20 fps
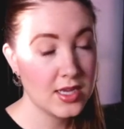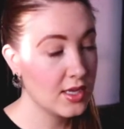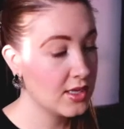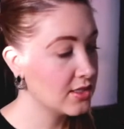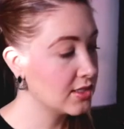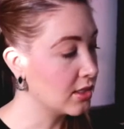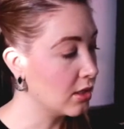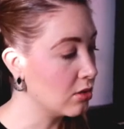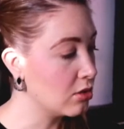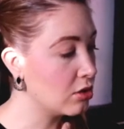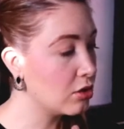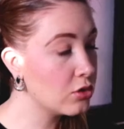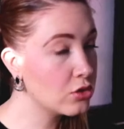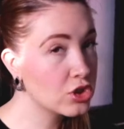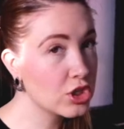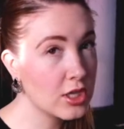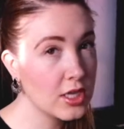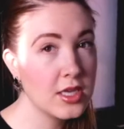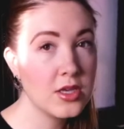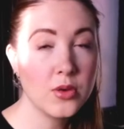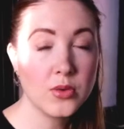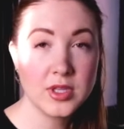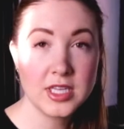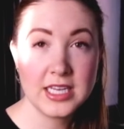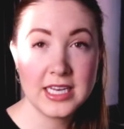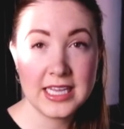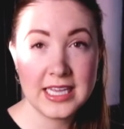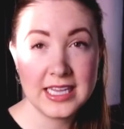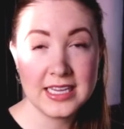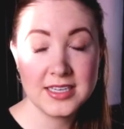So usually you only
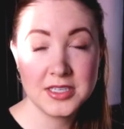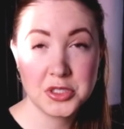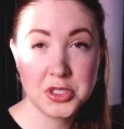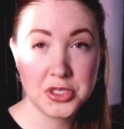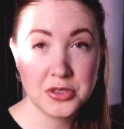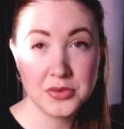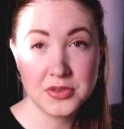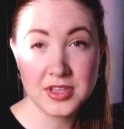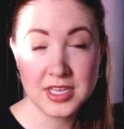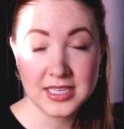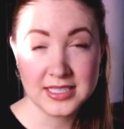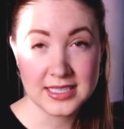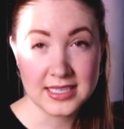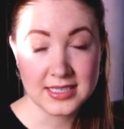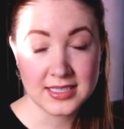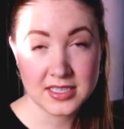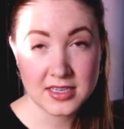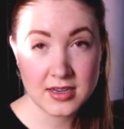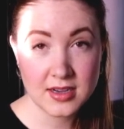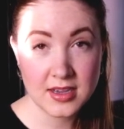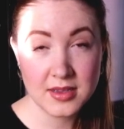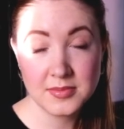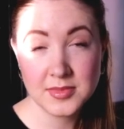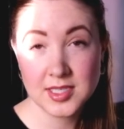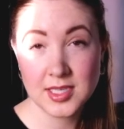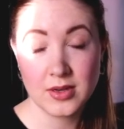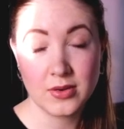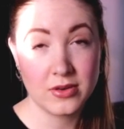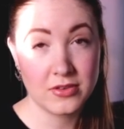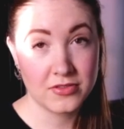need 2 things at a time,
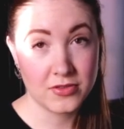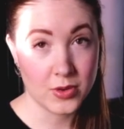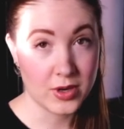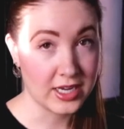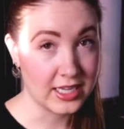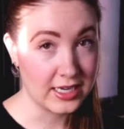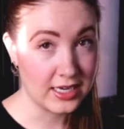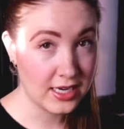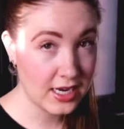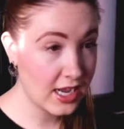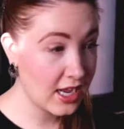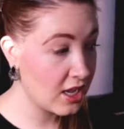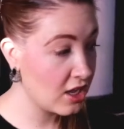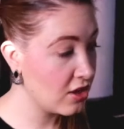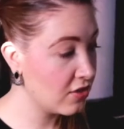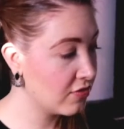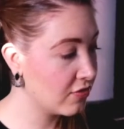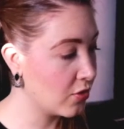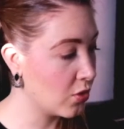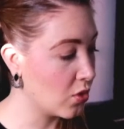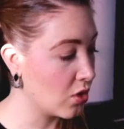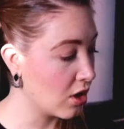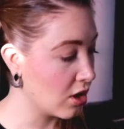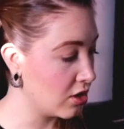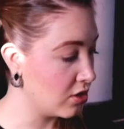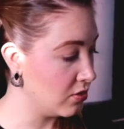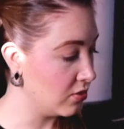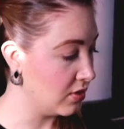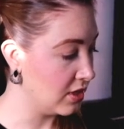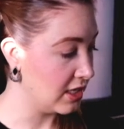so a fork and a knife, or
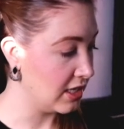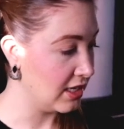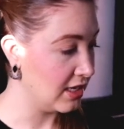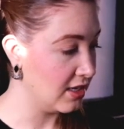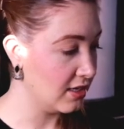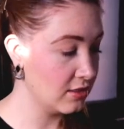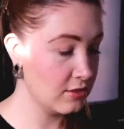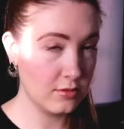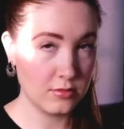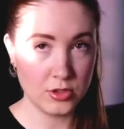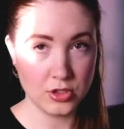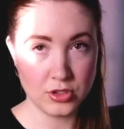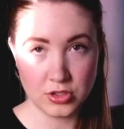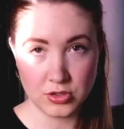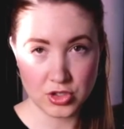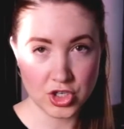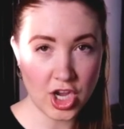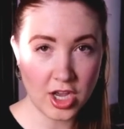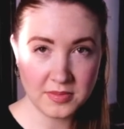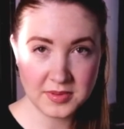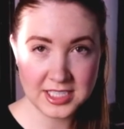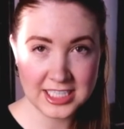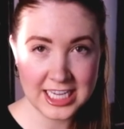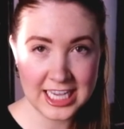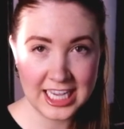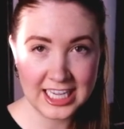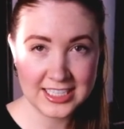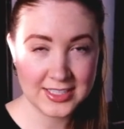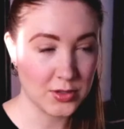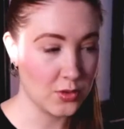you need your 2
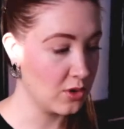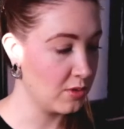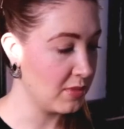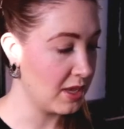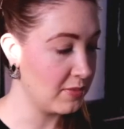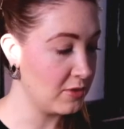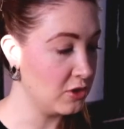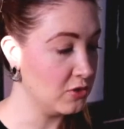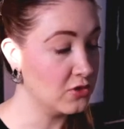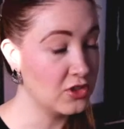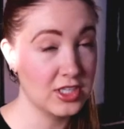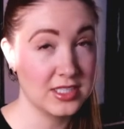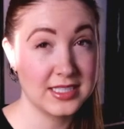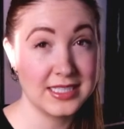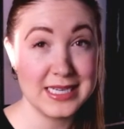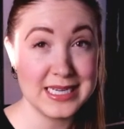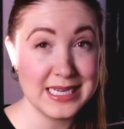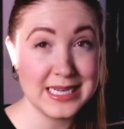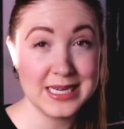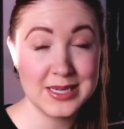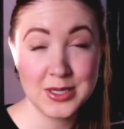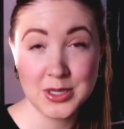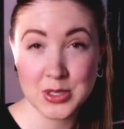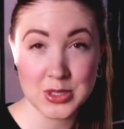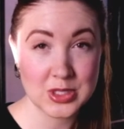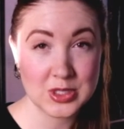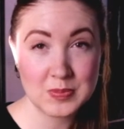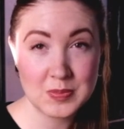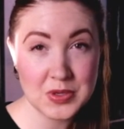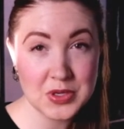chopsticks, or maybe you just need your
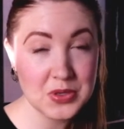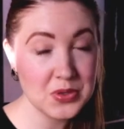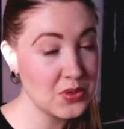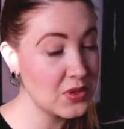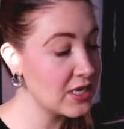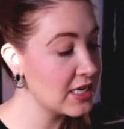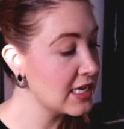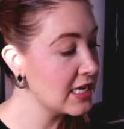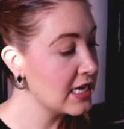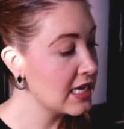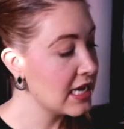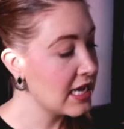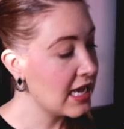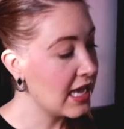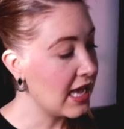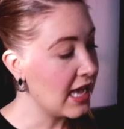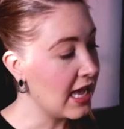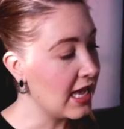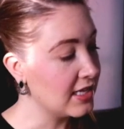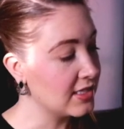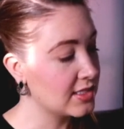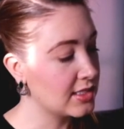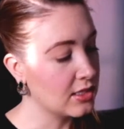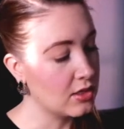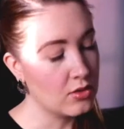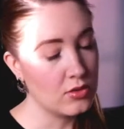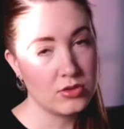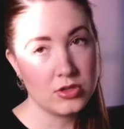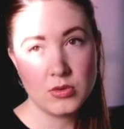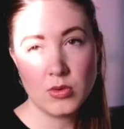spoon, and
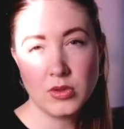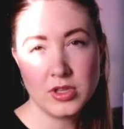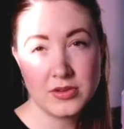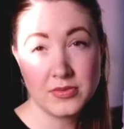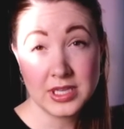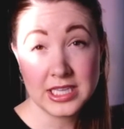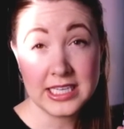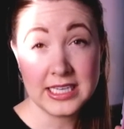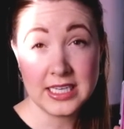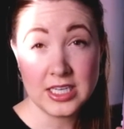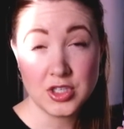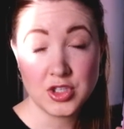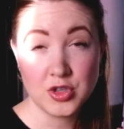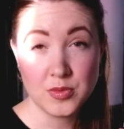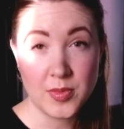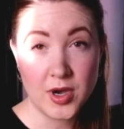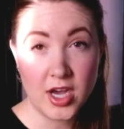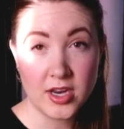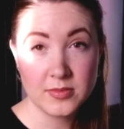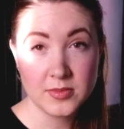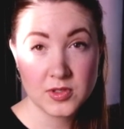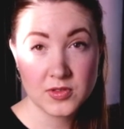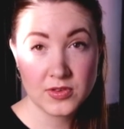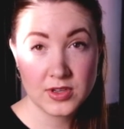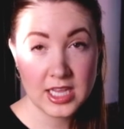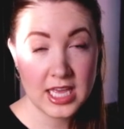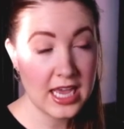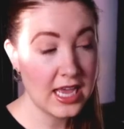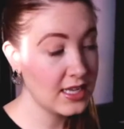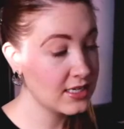so you only really need 2 bottoms for
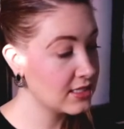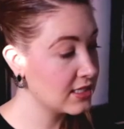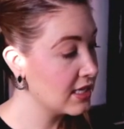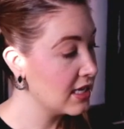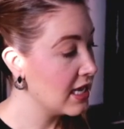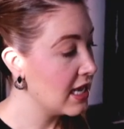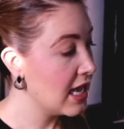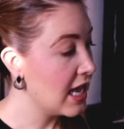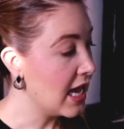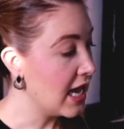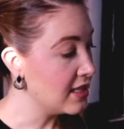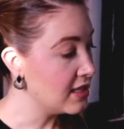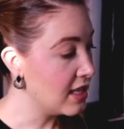that. And